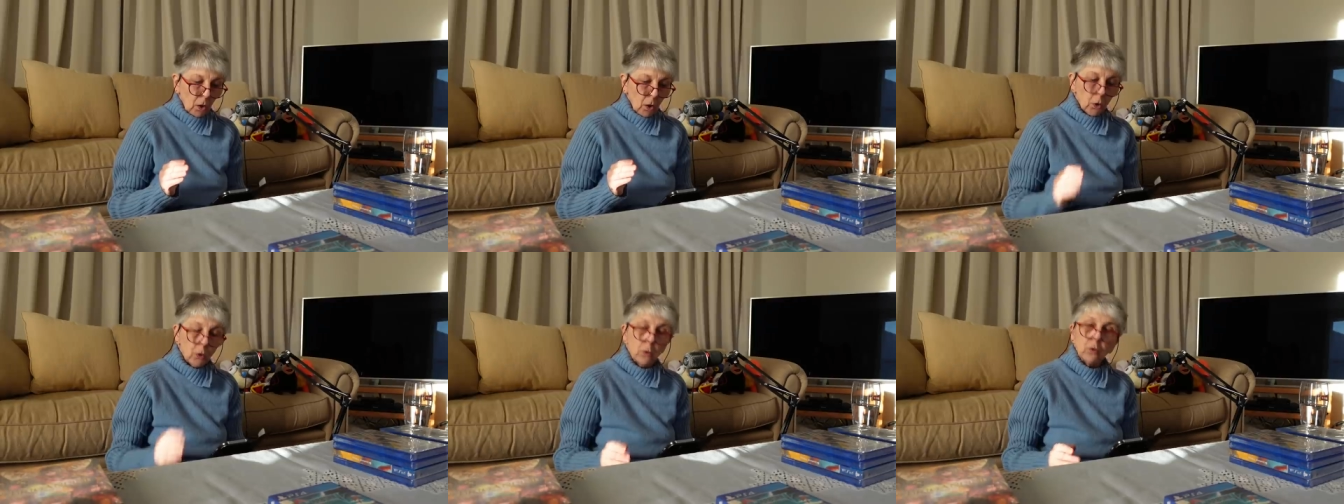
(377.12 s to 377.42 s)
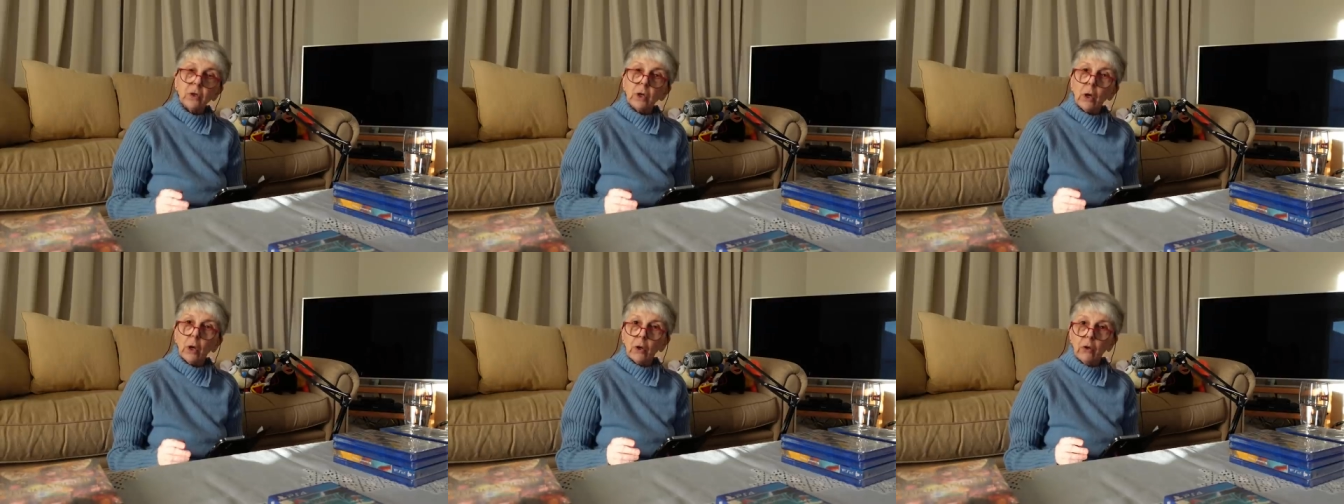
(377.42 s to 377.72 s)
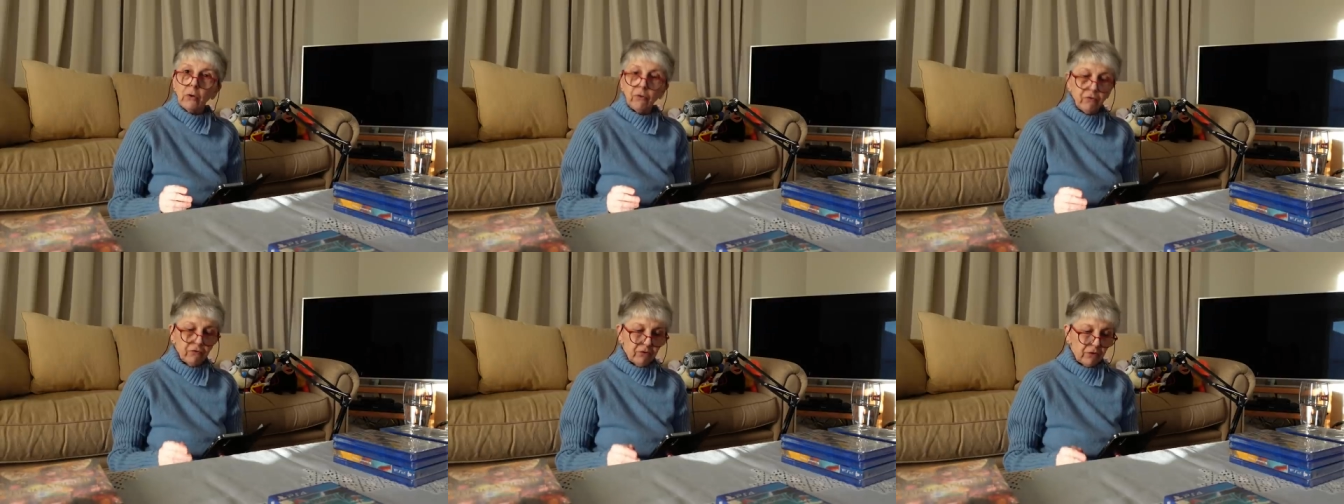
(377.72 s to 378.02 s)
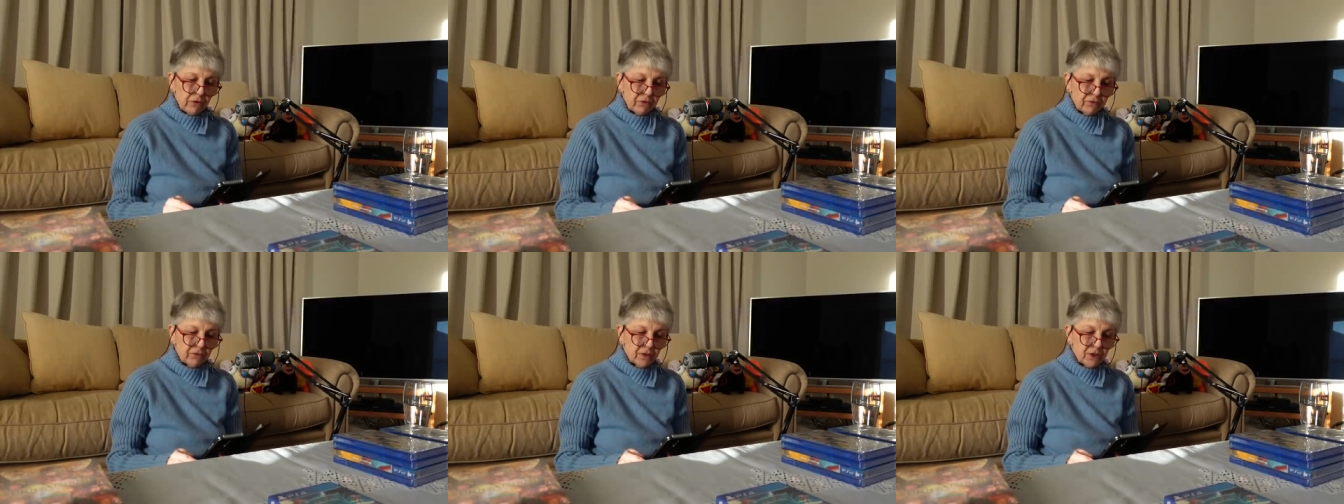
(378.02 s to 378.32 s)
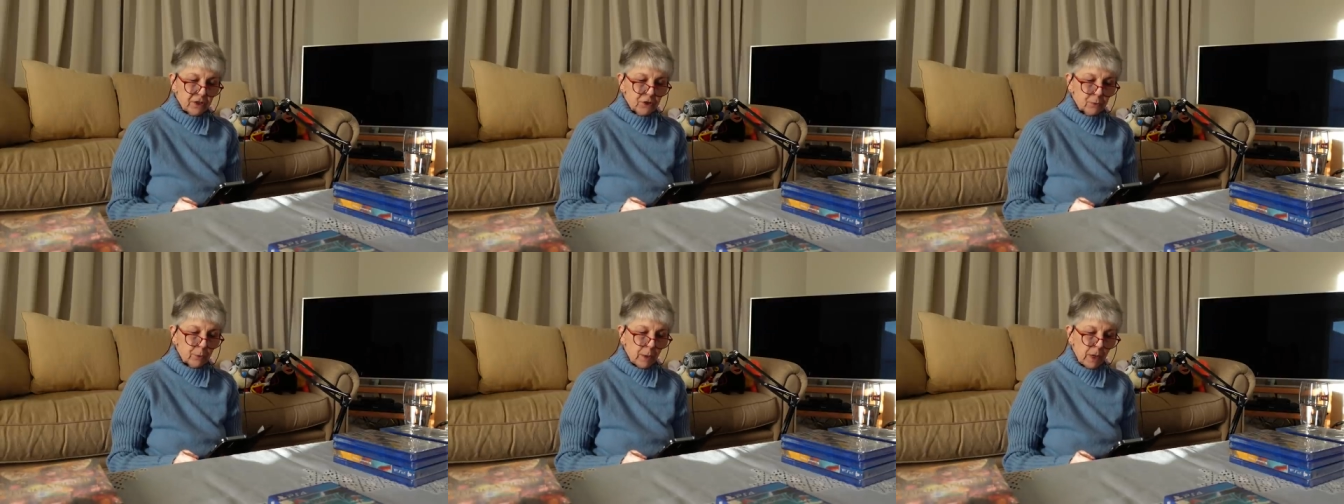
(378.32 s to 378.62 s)
Who knows if
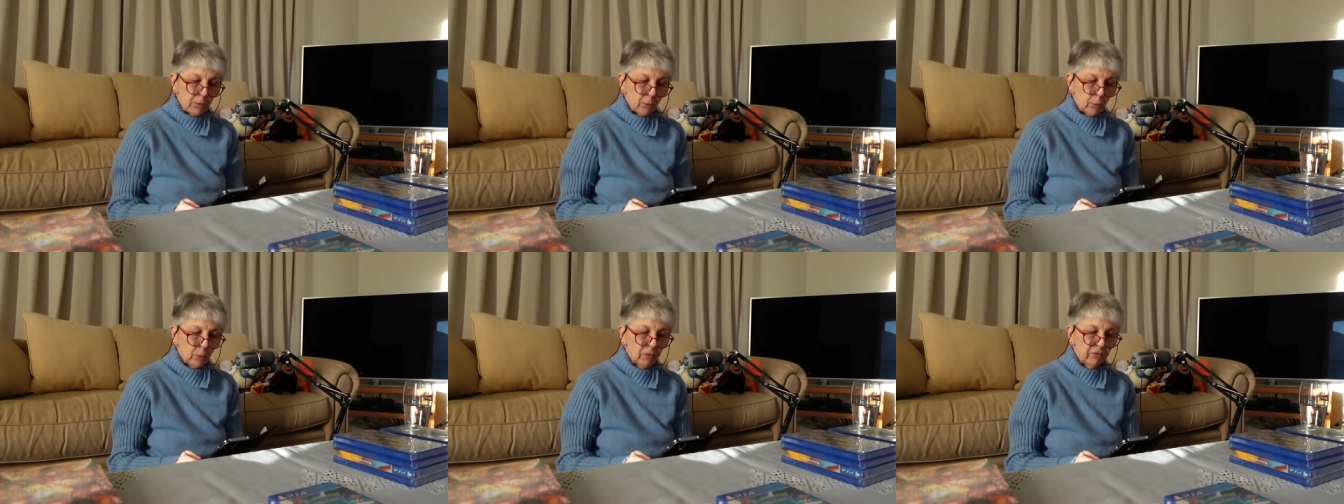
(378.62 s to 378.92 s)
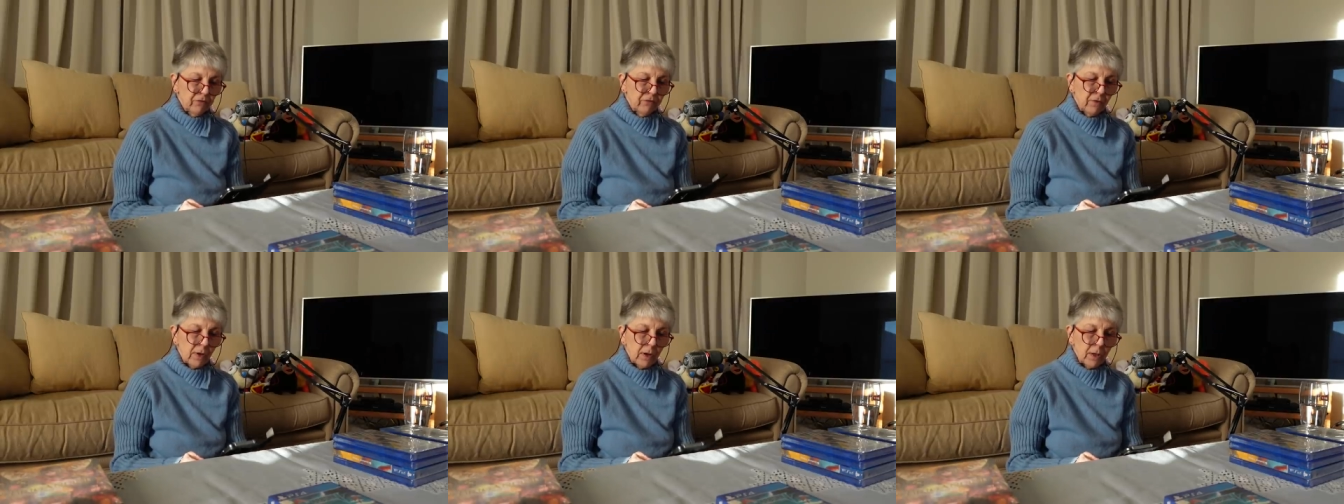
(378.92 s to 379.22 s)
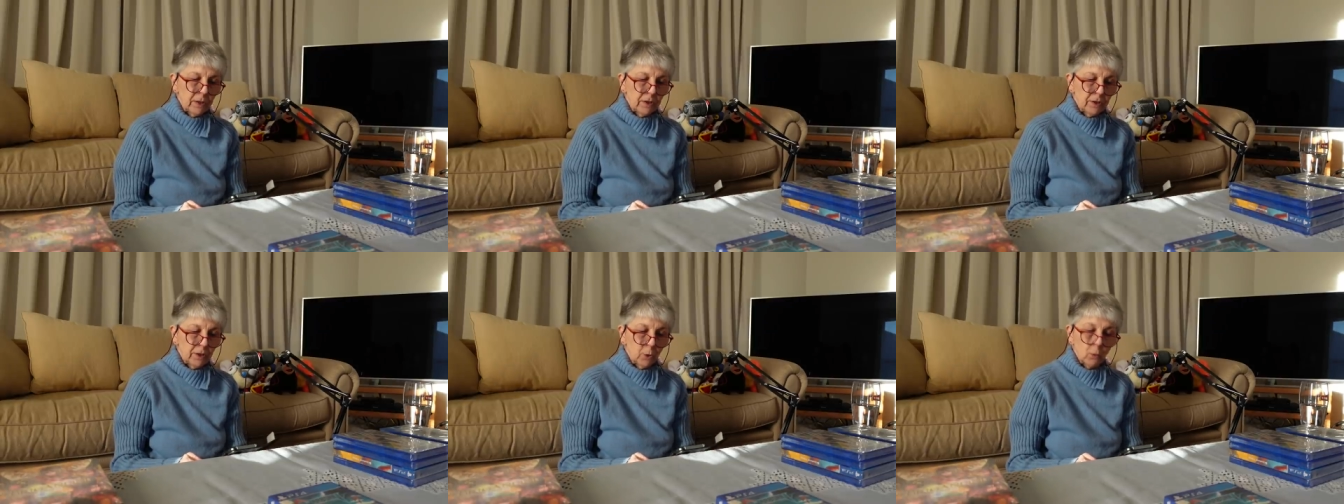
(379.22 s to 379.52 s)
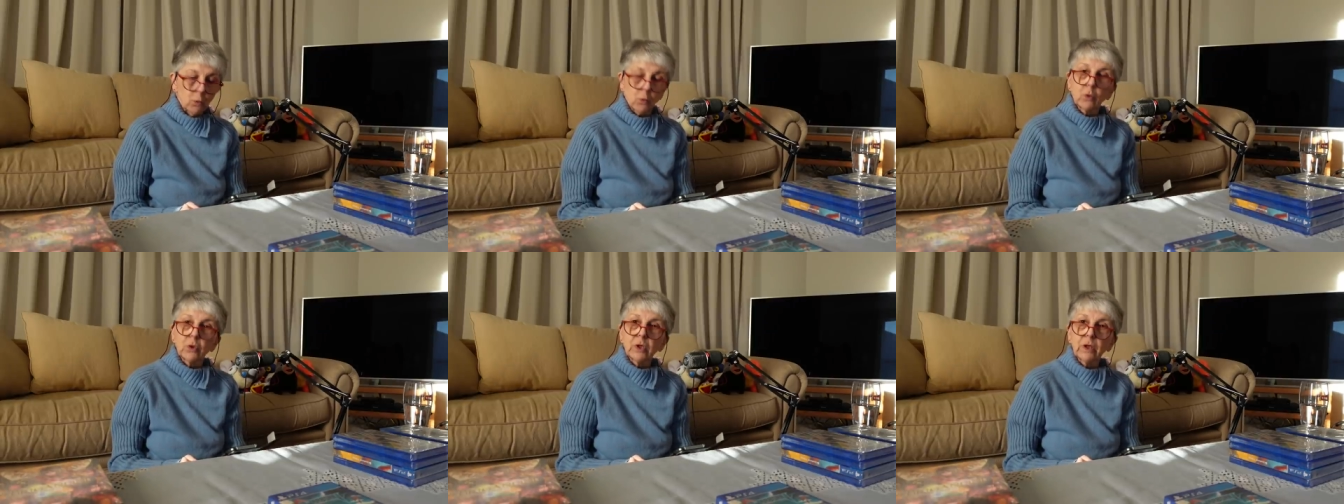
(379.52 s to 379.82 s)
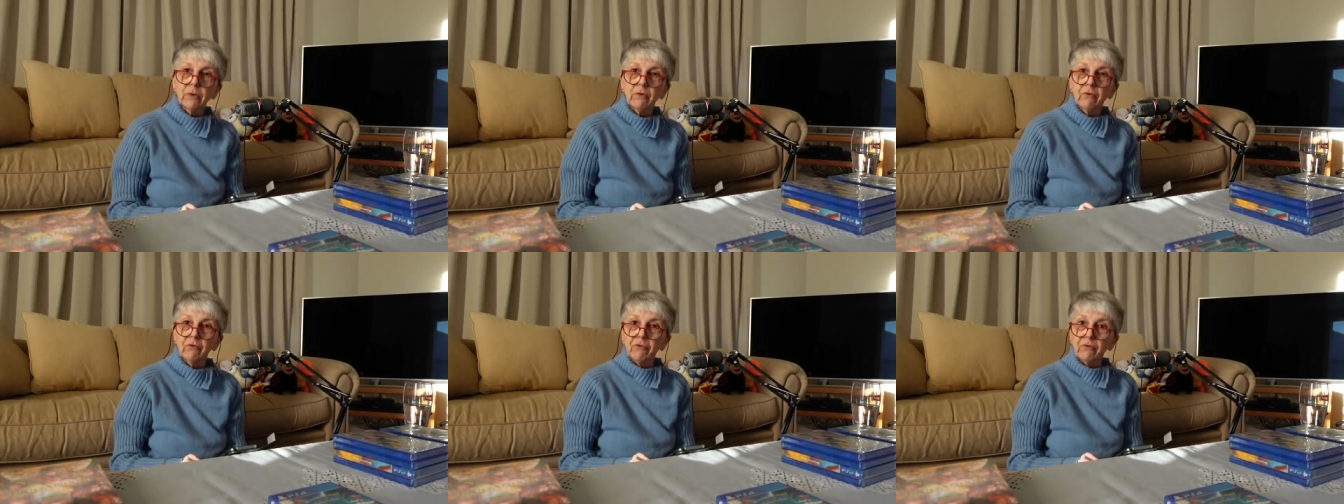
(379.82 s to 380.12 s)
this one will find the
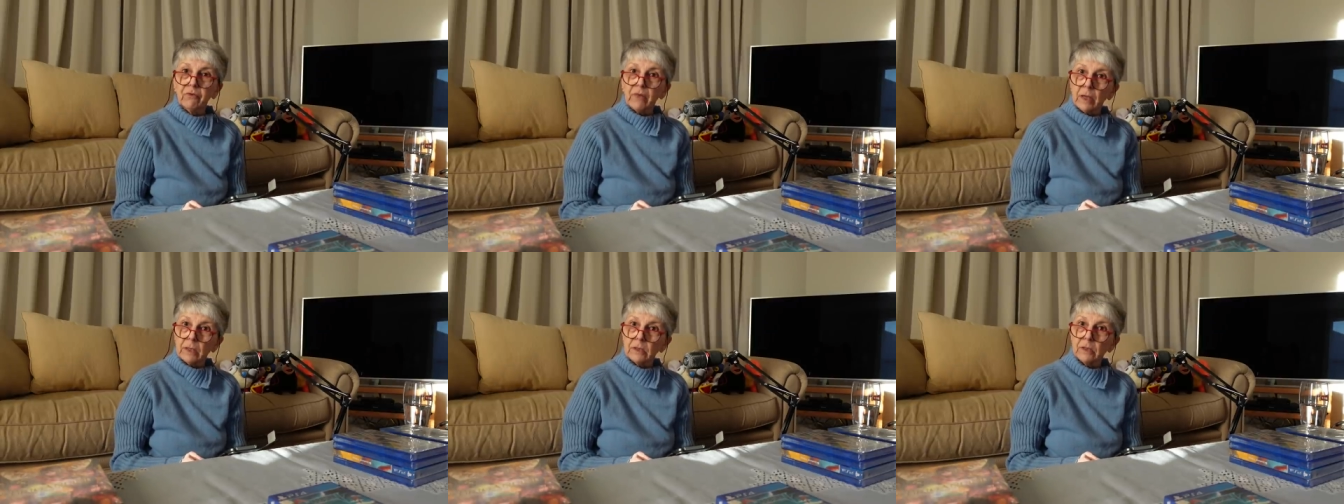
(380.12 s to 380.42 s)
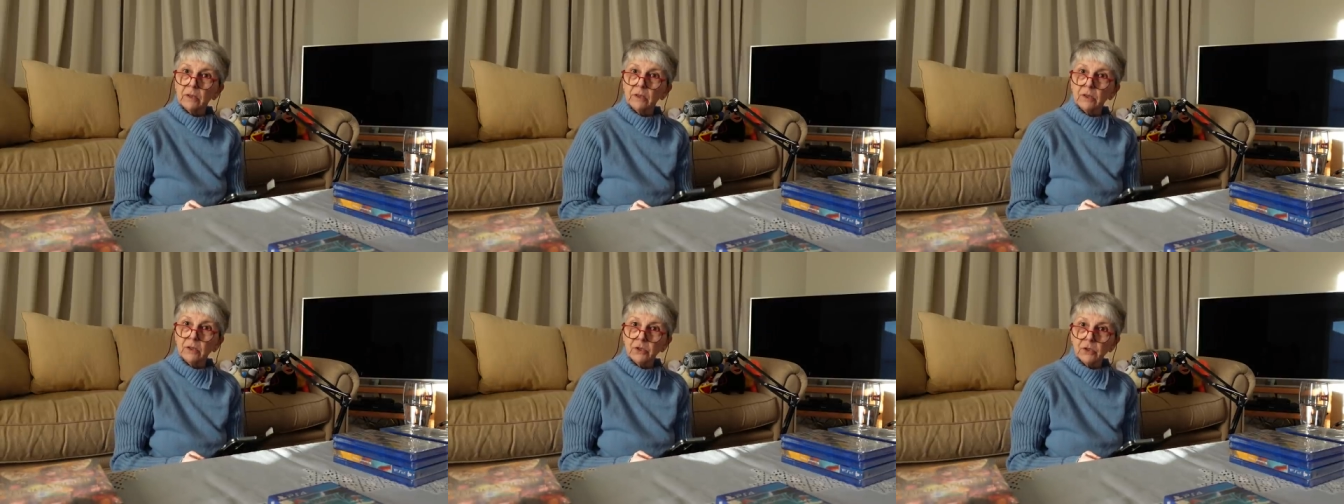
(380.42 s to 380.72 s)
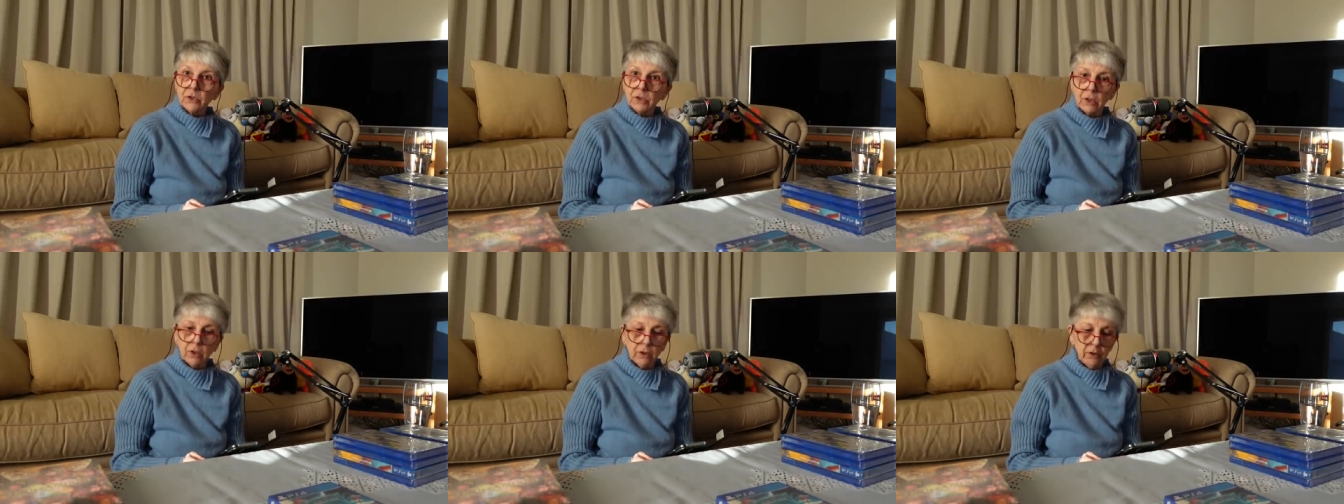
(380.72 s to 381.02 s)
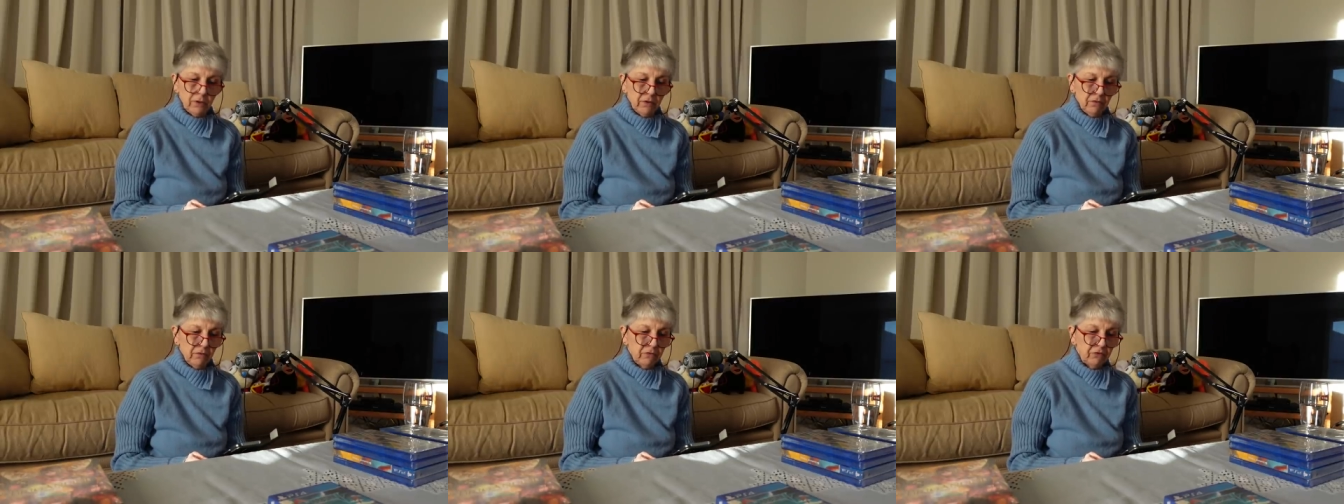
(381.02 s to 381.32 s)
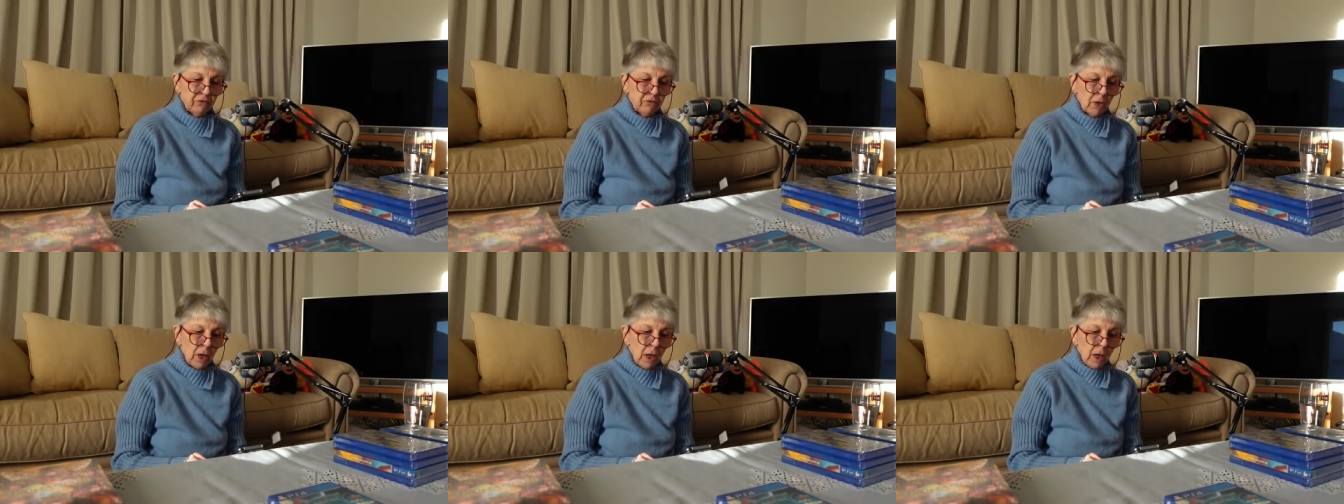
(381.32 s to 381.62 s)
audience that it
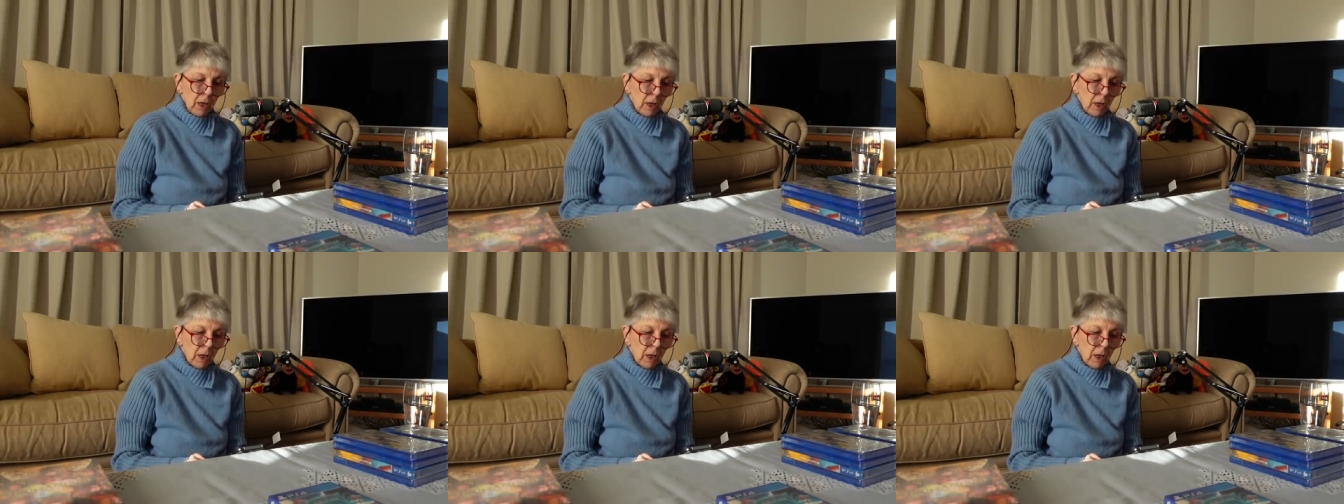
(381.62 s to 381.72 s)
deserves.